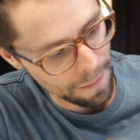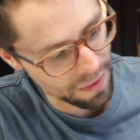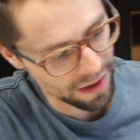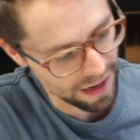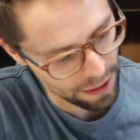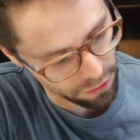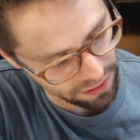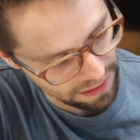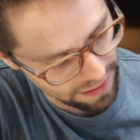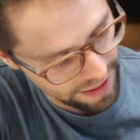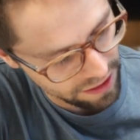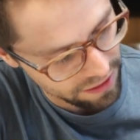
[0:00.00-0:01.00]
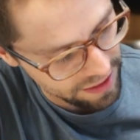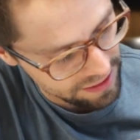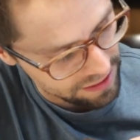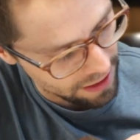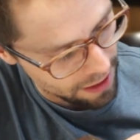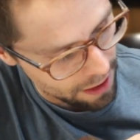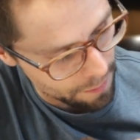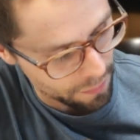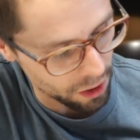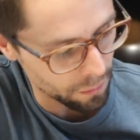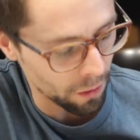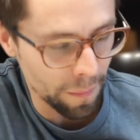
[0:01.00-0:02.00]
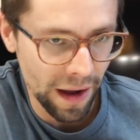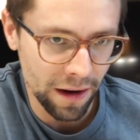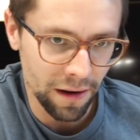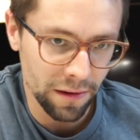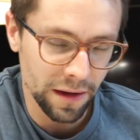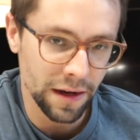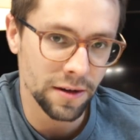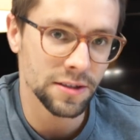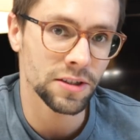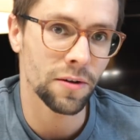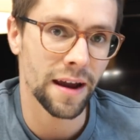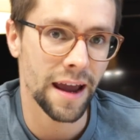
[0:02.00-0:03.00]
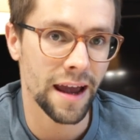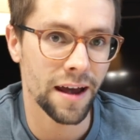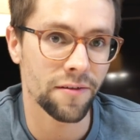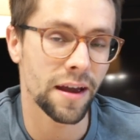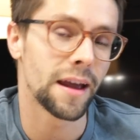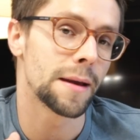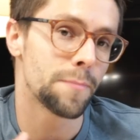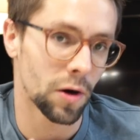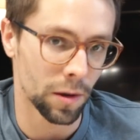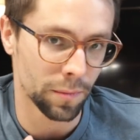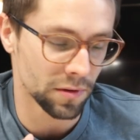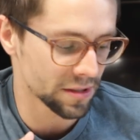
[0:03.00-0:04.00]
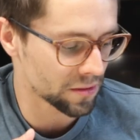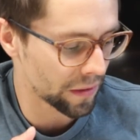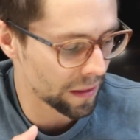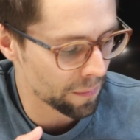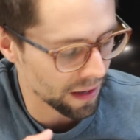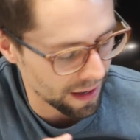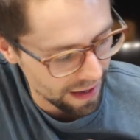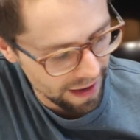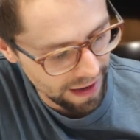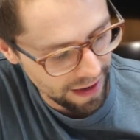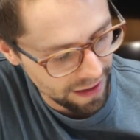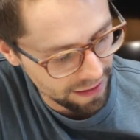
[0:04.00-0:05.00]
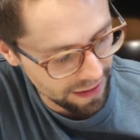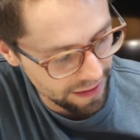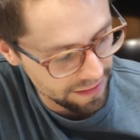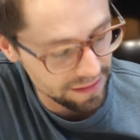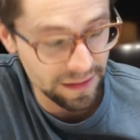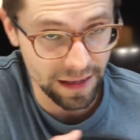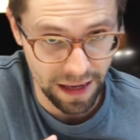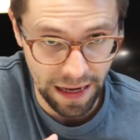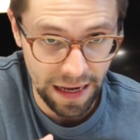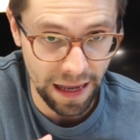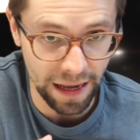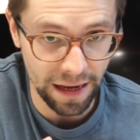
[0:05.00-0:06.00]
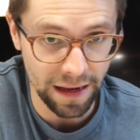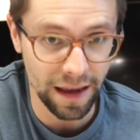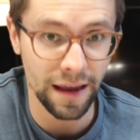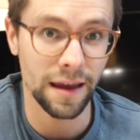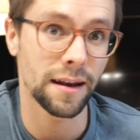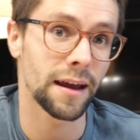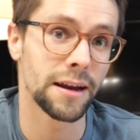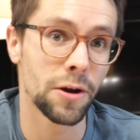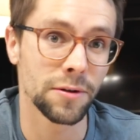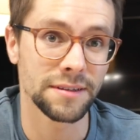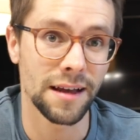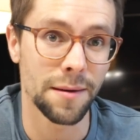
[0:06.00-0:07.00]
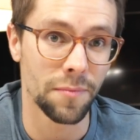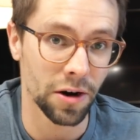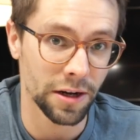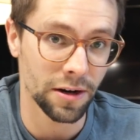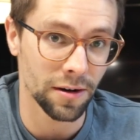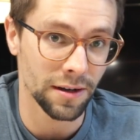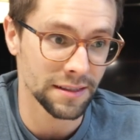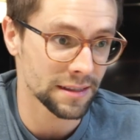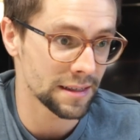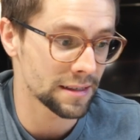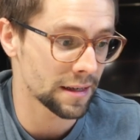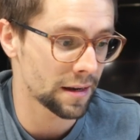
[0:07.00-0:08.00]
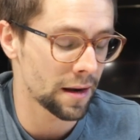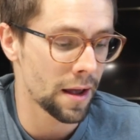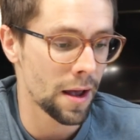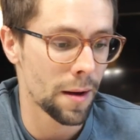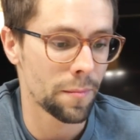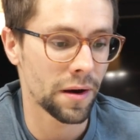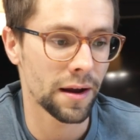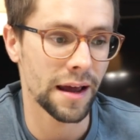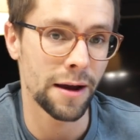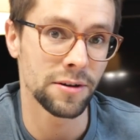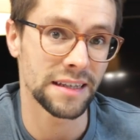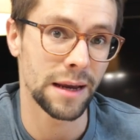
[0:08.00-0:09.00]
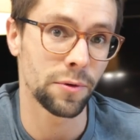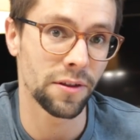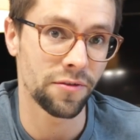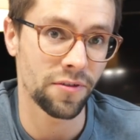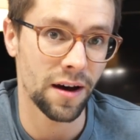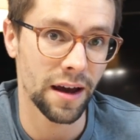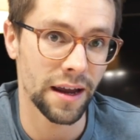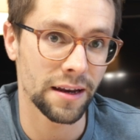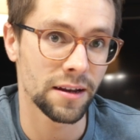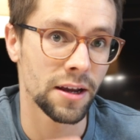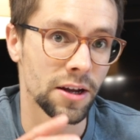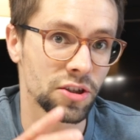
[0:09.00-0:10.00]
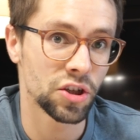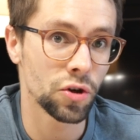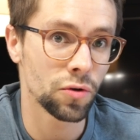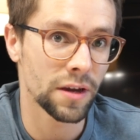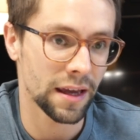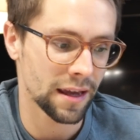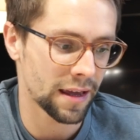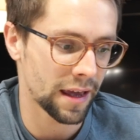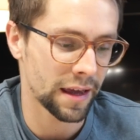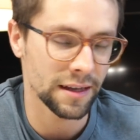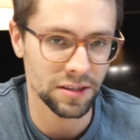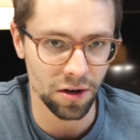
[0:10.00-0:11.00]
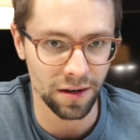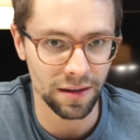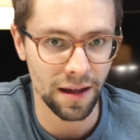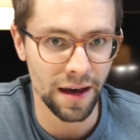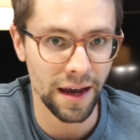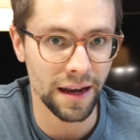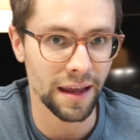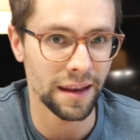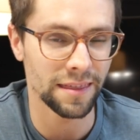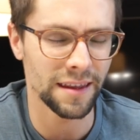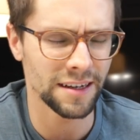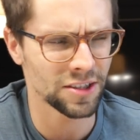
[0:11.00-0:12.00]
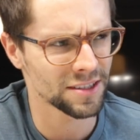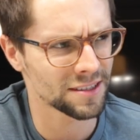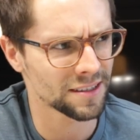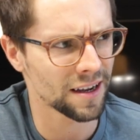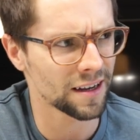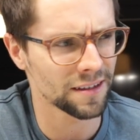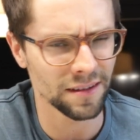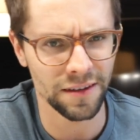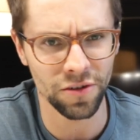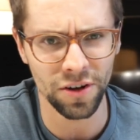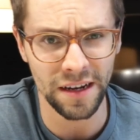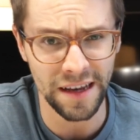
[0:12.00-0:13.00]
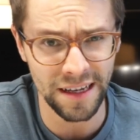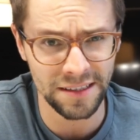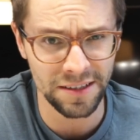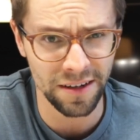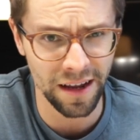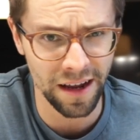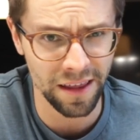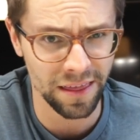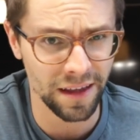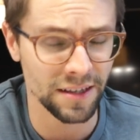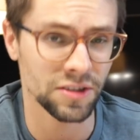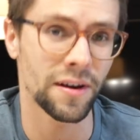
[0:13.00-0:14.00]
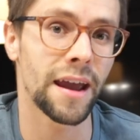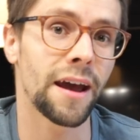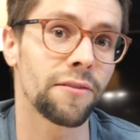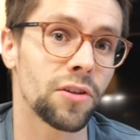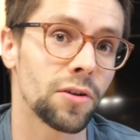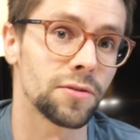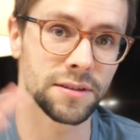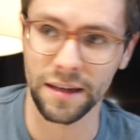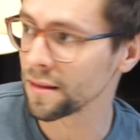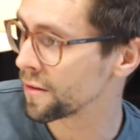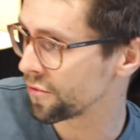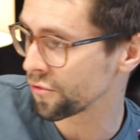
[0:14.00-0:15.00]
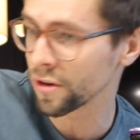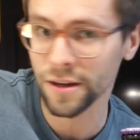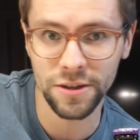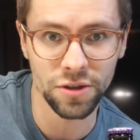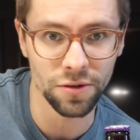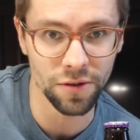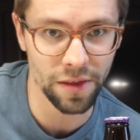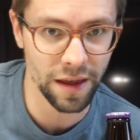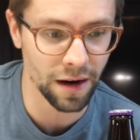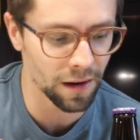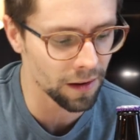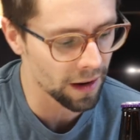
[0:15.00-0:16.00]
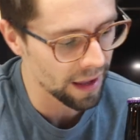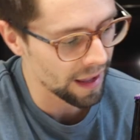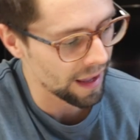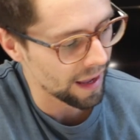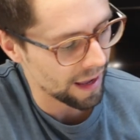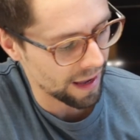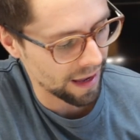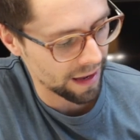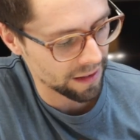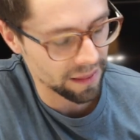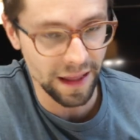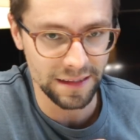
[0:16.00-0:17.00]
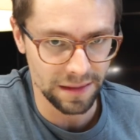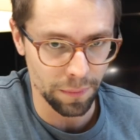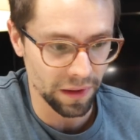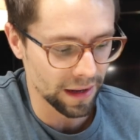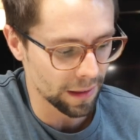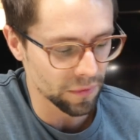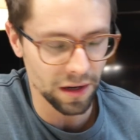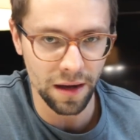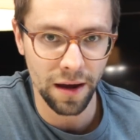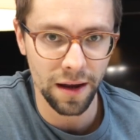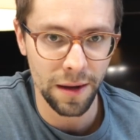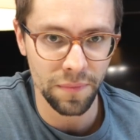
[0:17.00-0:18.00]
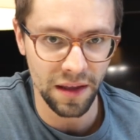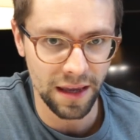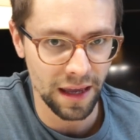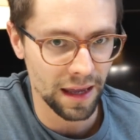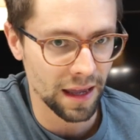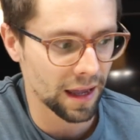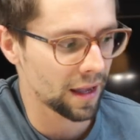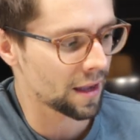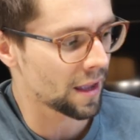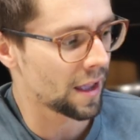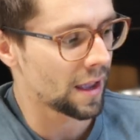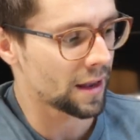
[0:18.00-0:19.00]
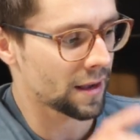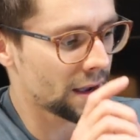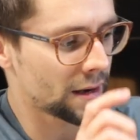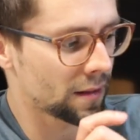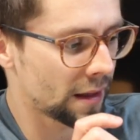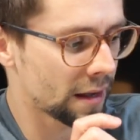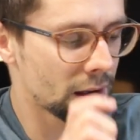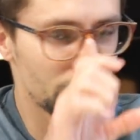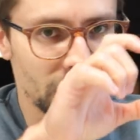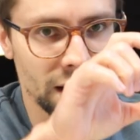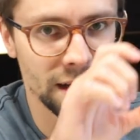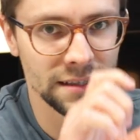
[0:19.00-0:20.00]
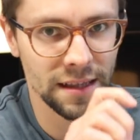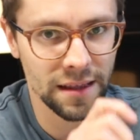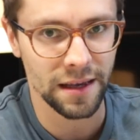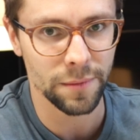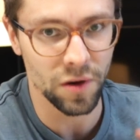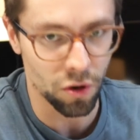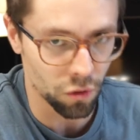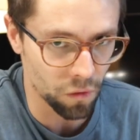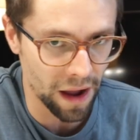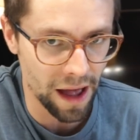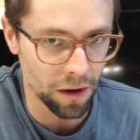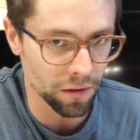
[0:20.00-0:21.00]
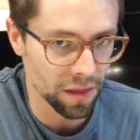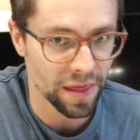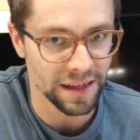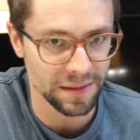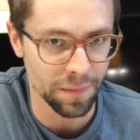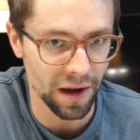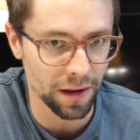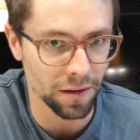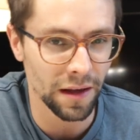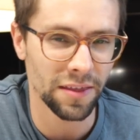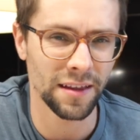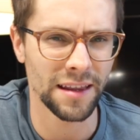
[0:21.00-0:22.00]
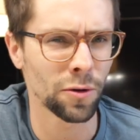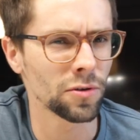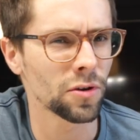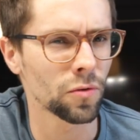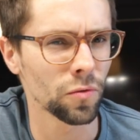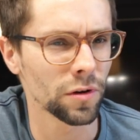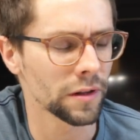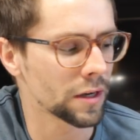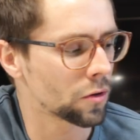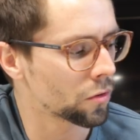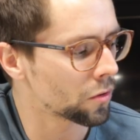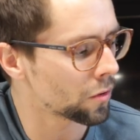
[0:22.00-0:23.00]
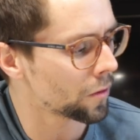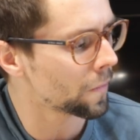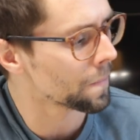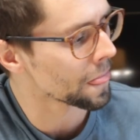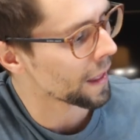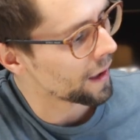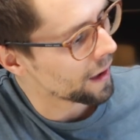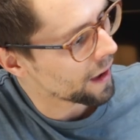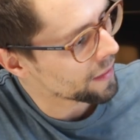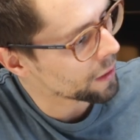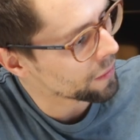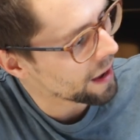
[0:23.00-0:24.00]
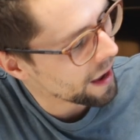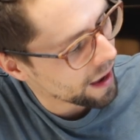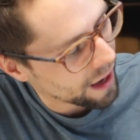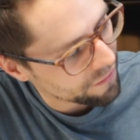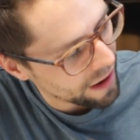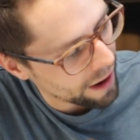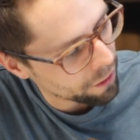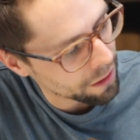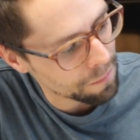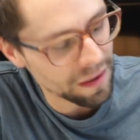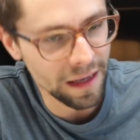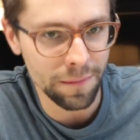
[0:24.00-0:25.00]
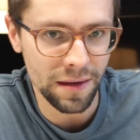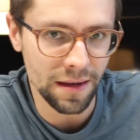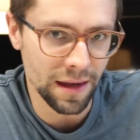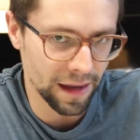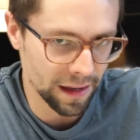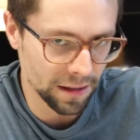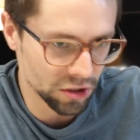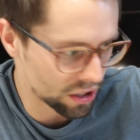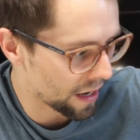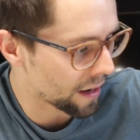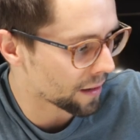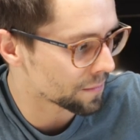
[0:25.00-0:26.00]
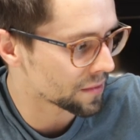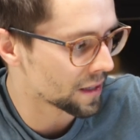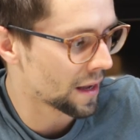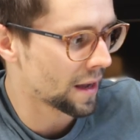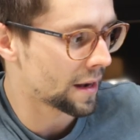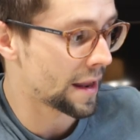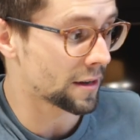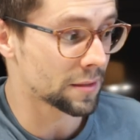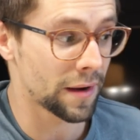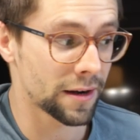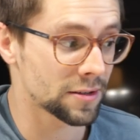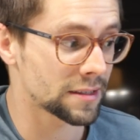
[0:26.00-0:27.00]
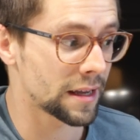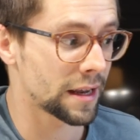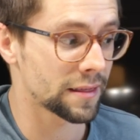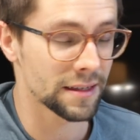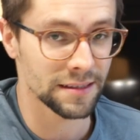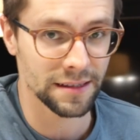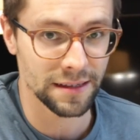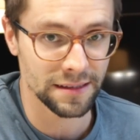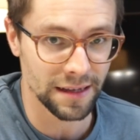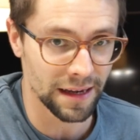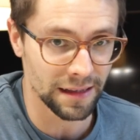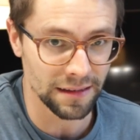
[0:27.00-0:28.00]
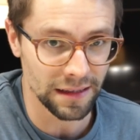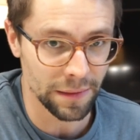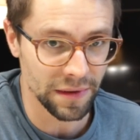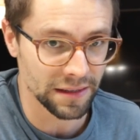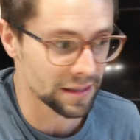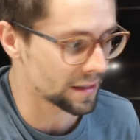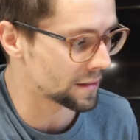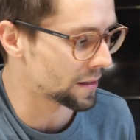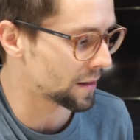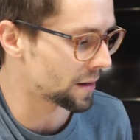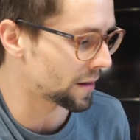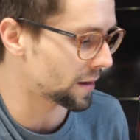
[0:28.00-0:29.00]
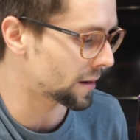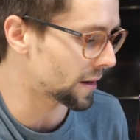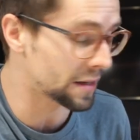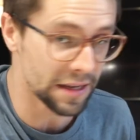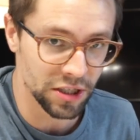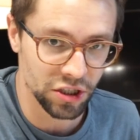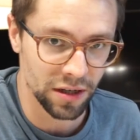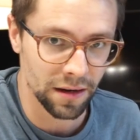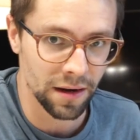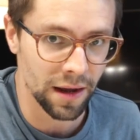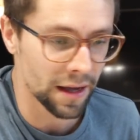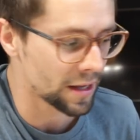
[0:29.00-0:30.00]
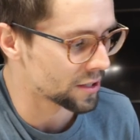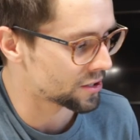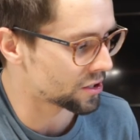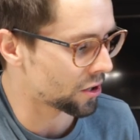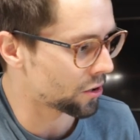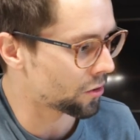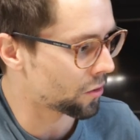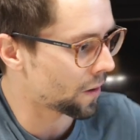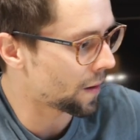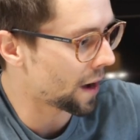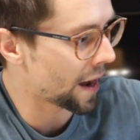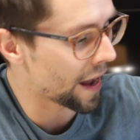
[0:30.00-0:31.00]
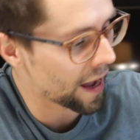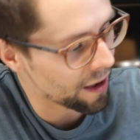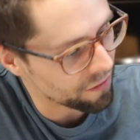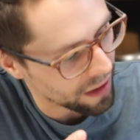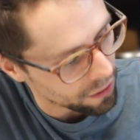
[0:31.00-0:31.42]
but I really like this purple background here. So I have a purple sweep and it's the King Cake. And I know it's not Mardi Gras season, but I was able to find two King Cakes online and they just got delivered yesterday, I think. So I have those in the fridge over there. And that's the plan. I'm gonna cut up the King Cake and kind of like composite them around this bottle. I think that would look really cool. And then we have our PB and Jams. Now, to my understanding, this is a limited edition. So I have